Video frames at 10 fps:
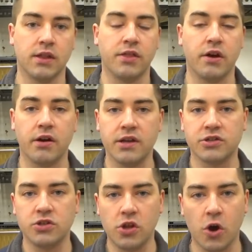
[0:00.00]
There
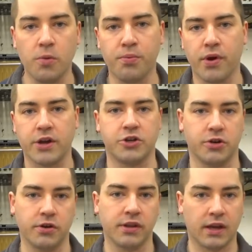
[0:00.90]
is no
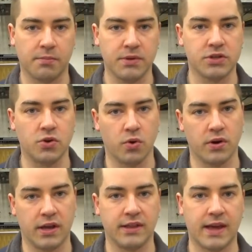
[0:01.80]
pressure that can be
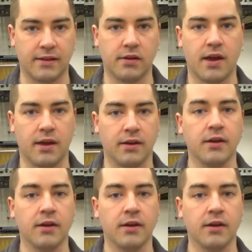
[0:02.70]
stored in that tank.